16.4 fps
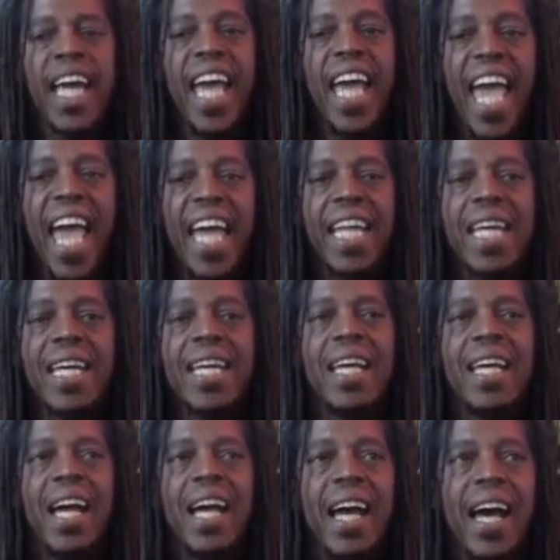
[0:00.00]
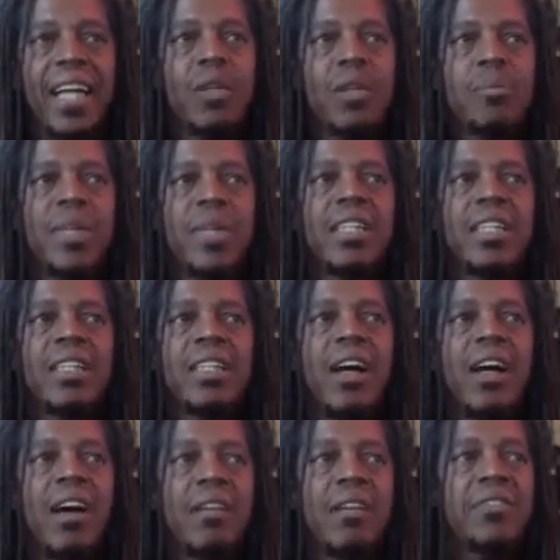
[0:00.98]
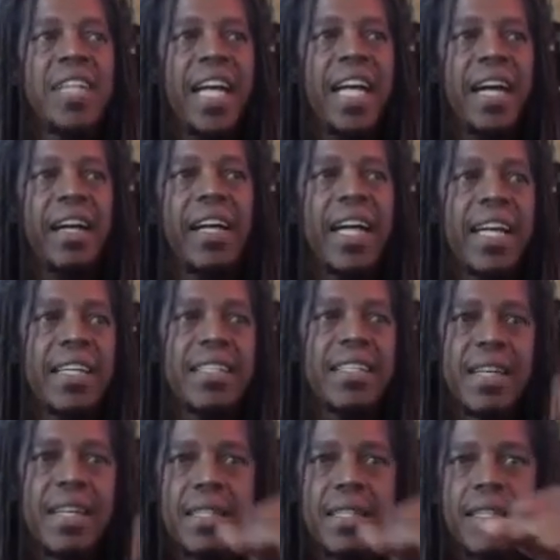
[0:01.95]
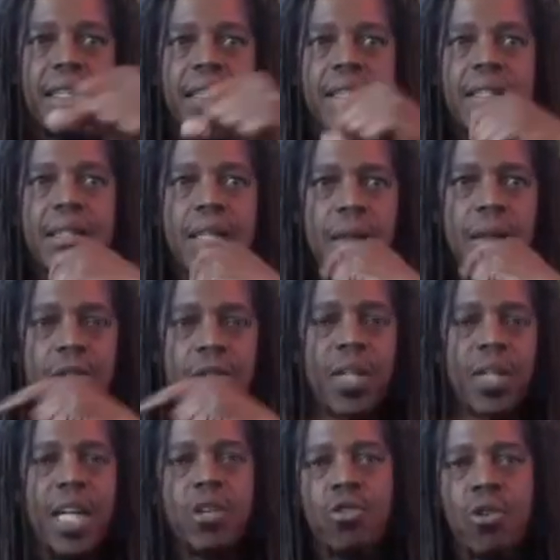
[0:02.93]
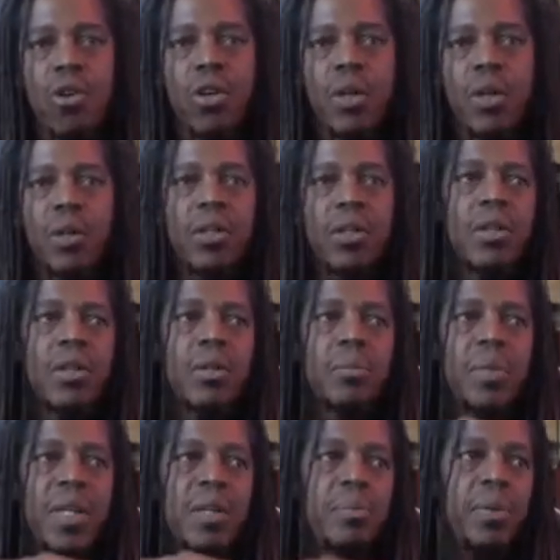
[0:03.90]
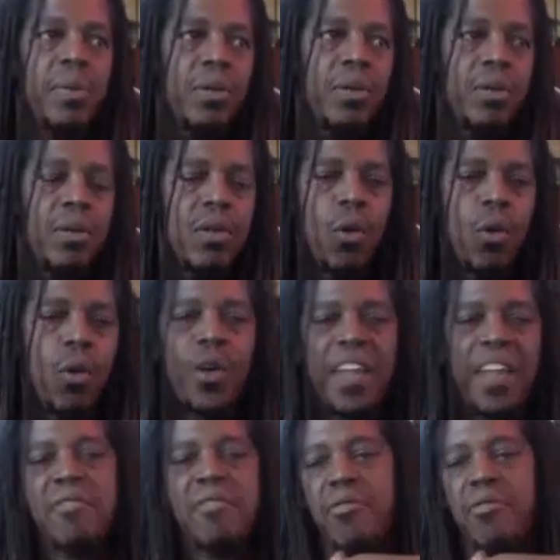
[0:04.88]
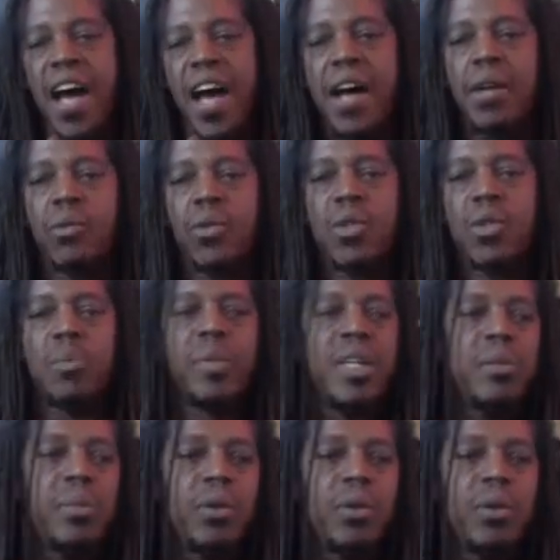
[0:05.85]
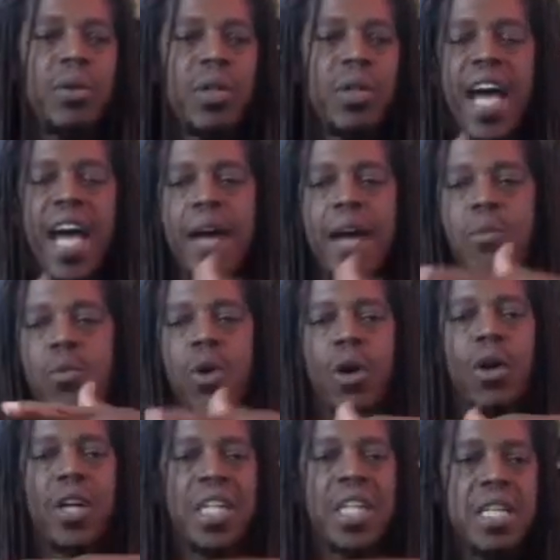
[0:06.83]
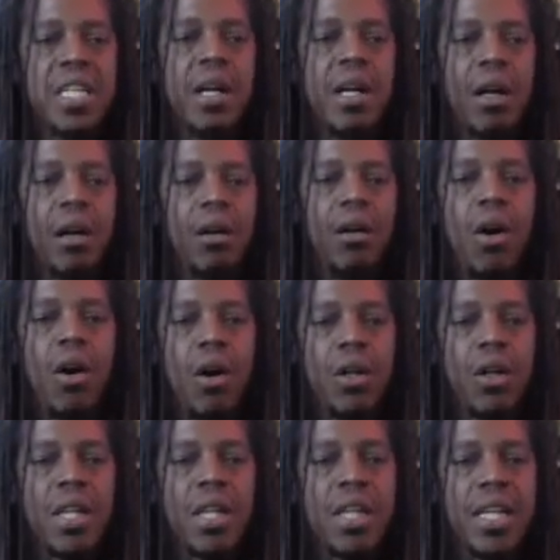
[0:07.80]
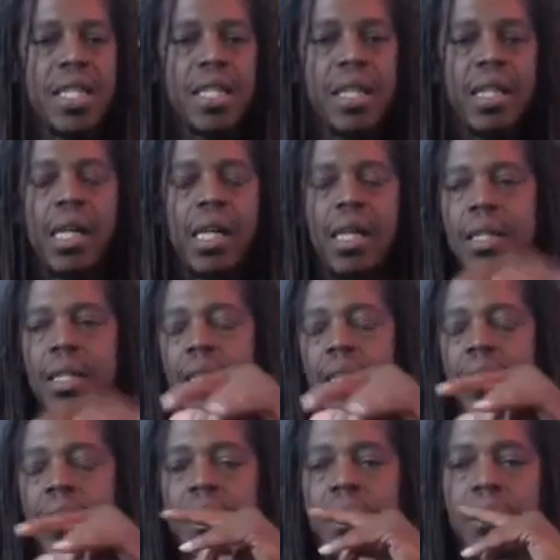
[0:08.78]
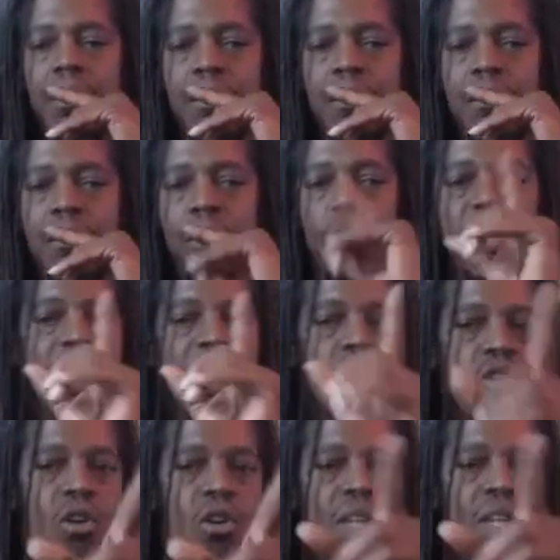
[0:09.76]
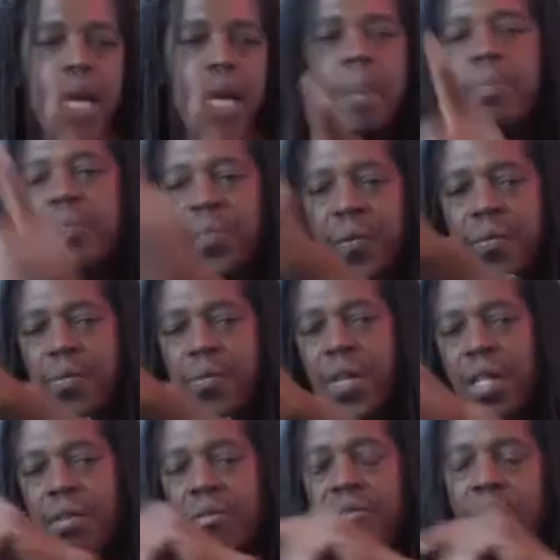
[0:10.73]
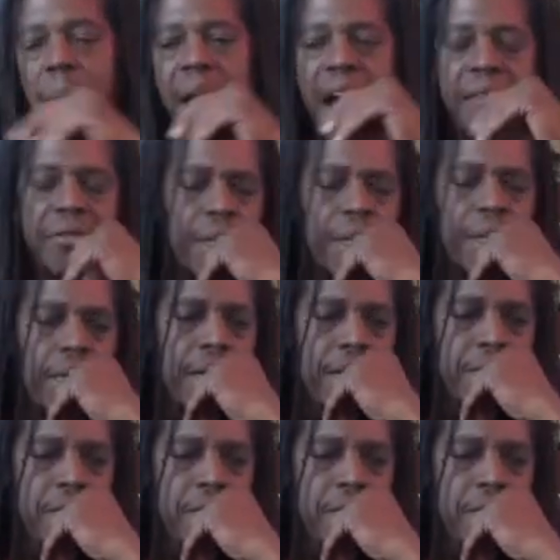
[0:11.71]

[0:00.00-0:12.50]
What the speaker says: any element of their existence. So they took people, or they found people that were here on this continent, or they took them from Africa.